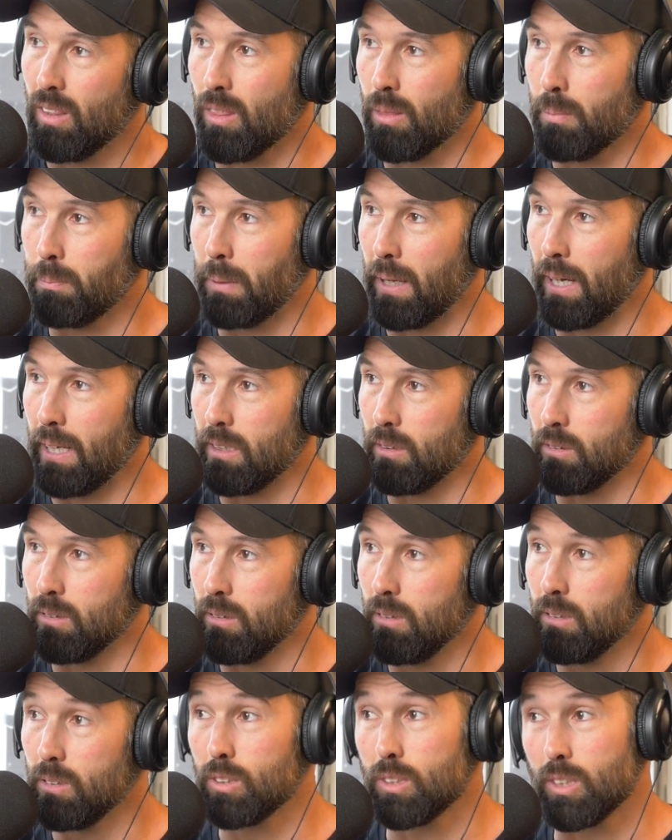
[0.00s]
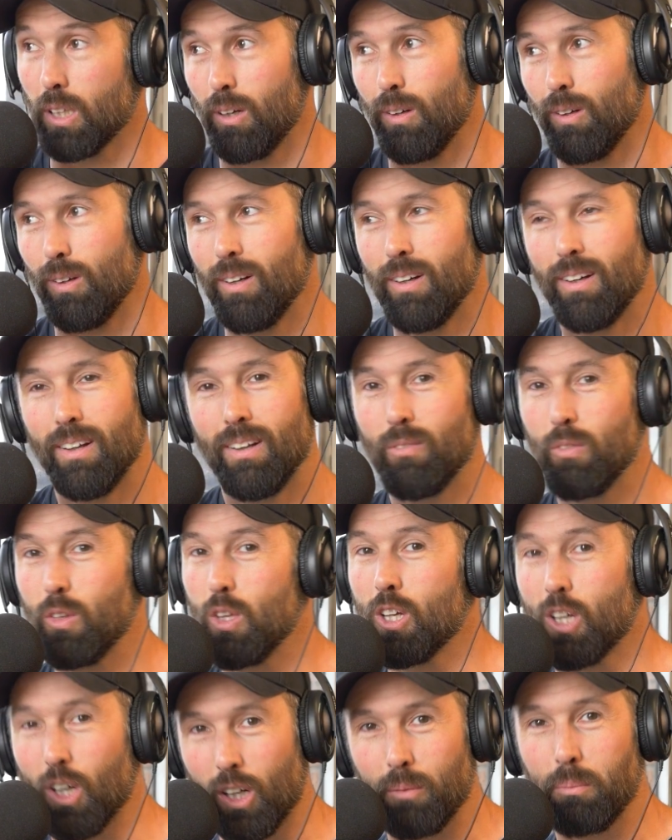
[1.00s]
Spinal. So you
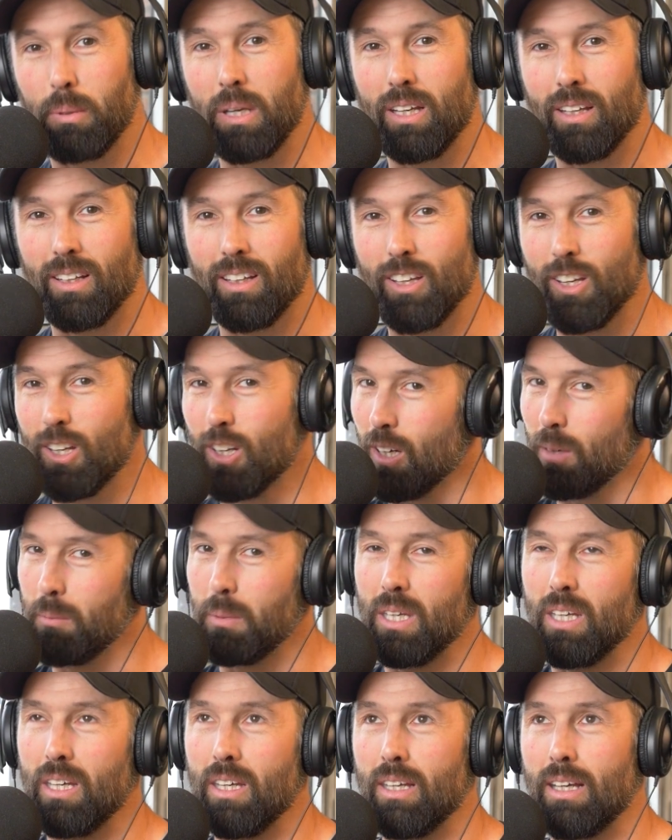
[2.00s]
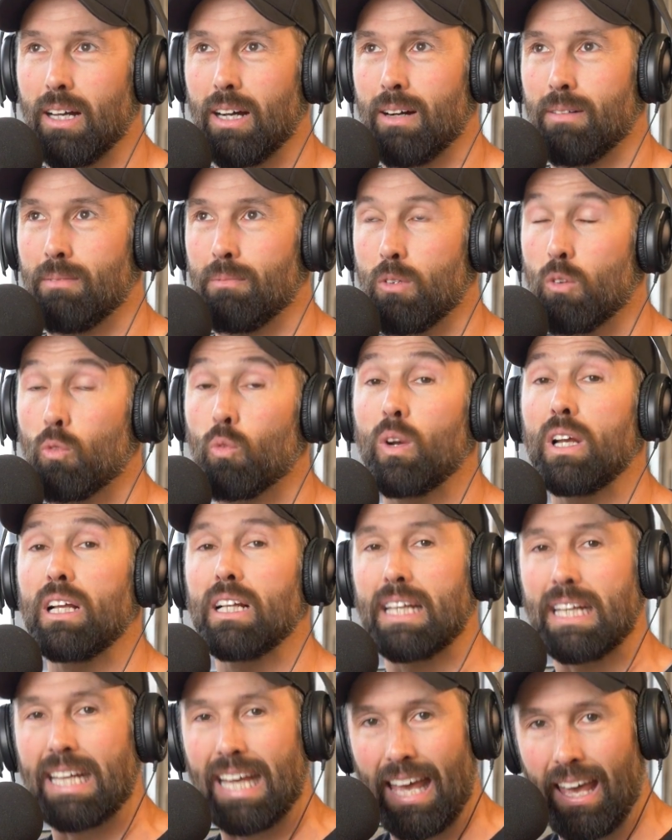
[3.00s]
got to be you got to be um, really
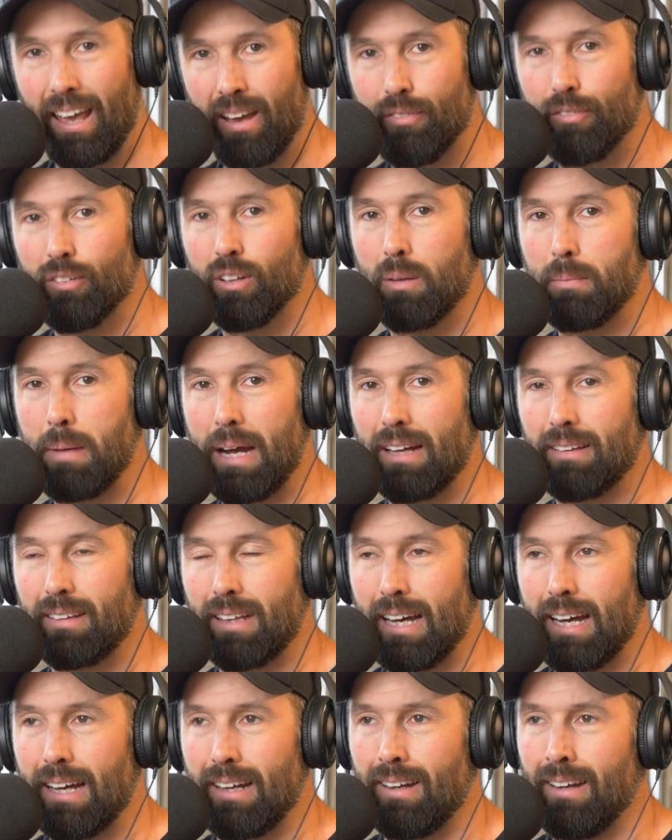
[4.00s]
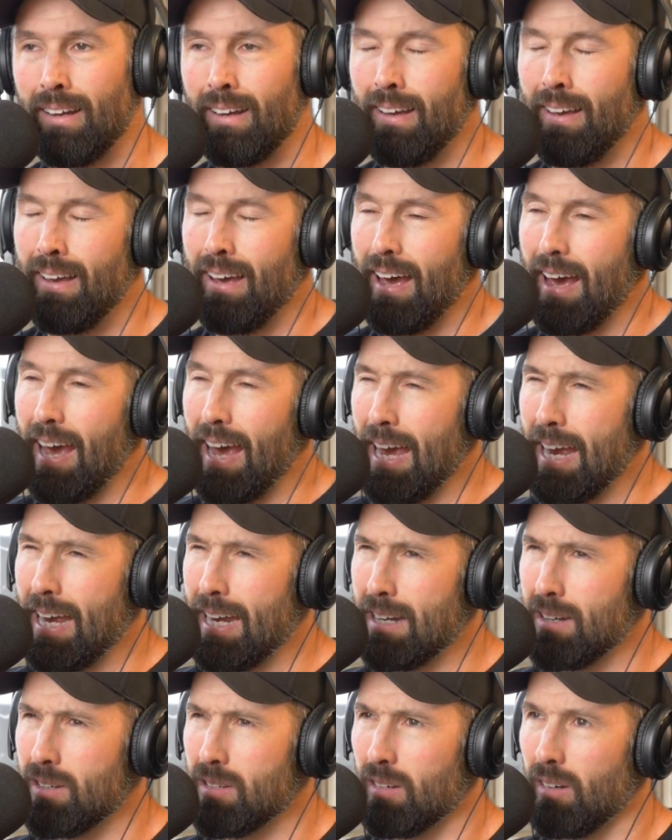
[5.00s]
careful about that.
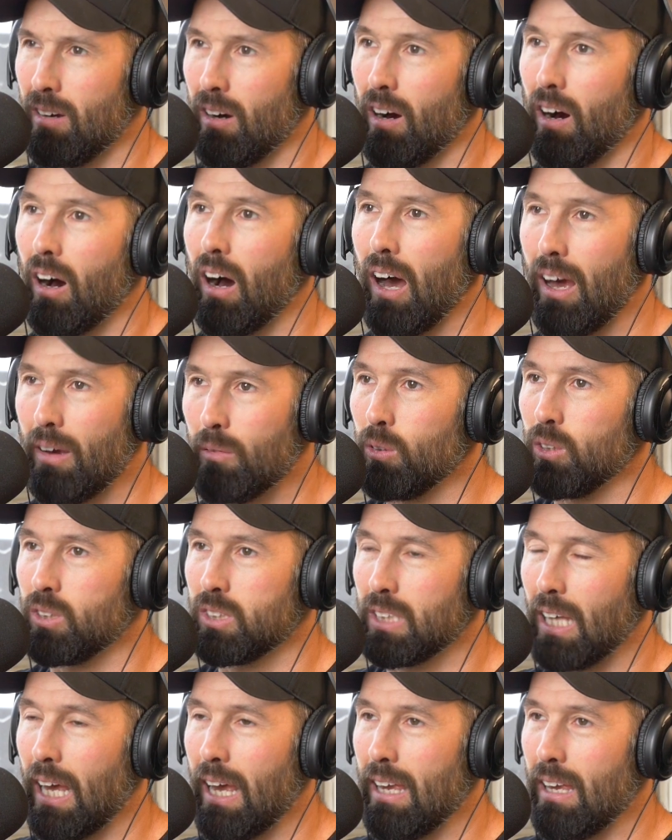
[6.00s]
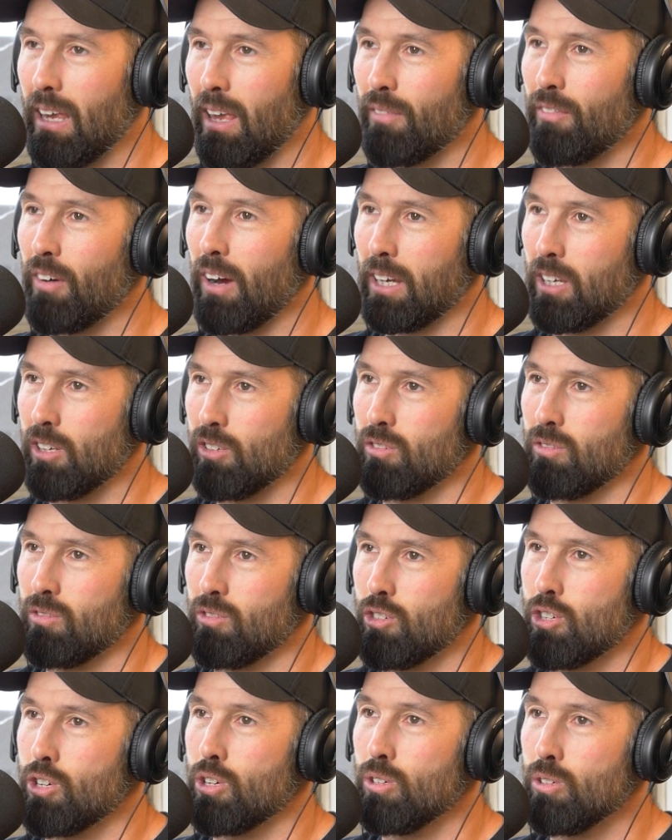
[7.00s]
And I would say if I could
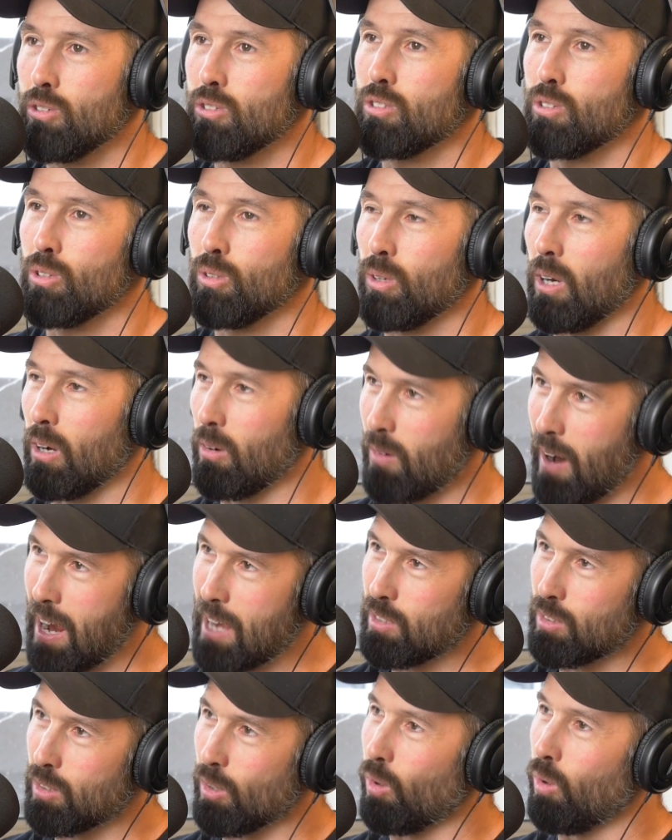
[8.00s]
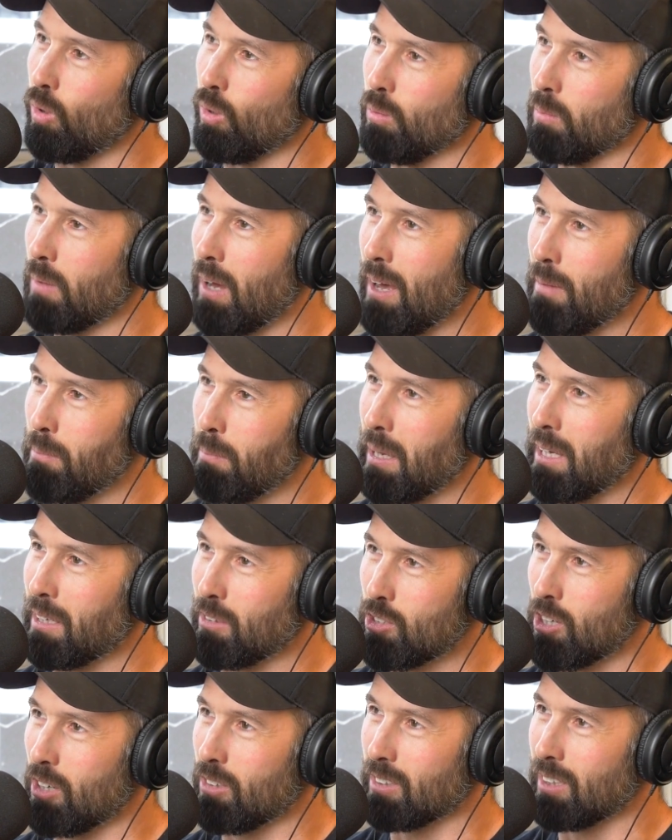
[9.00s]
choose to erase all my being
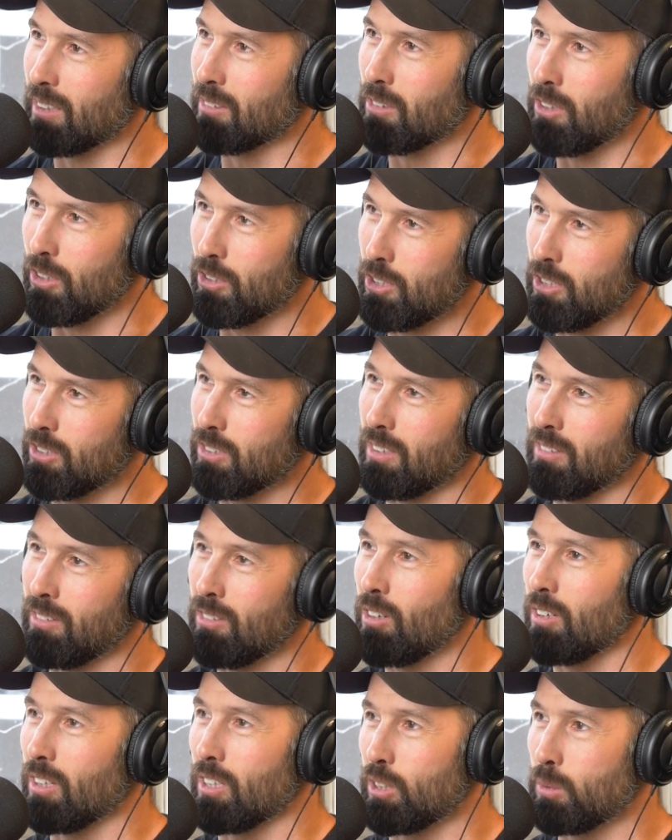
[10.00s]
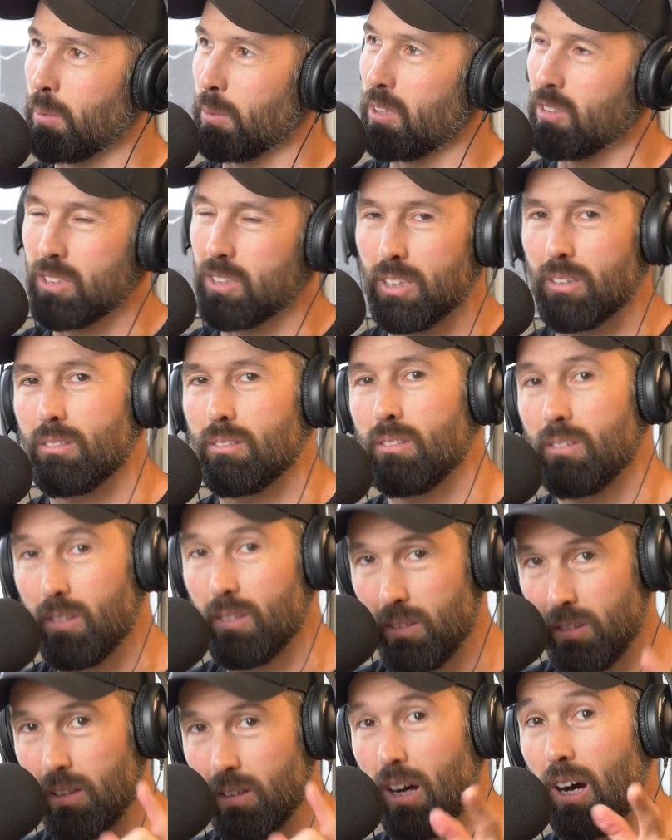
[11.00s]
choked unconscious and not experience it,
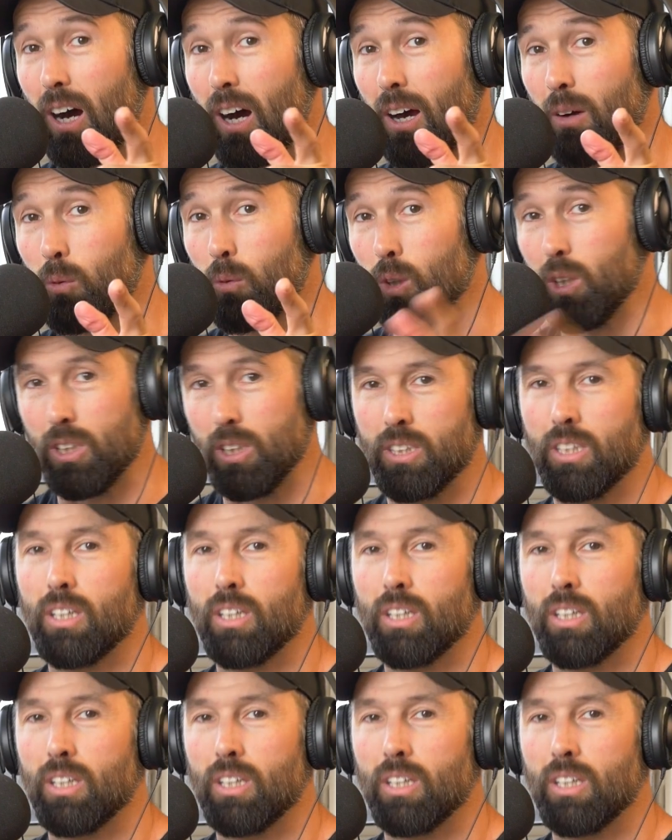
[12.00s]
I would.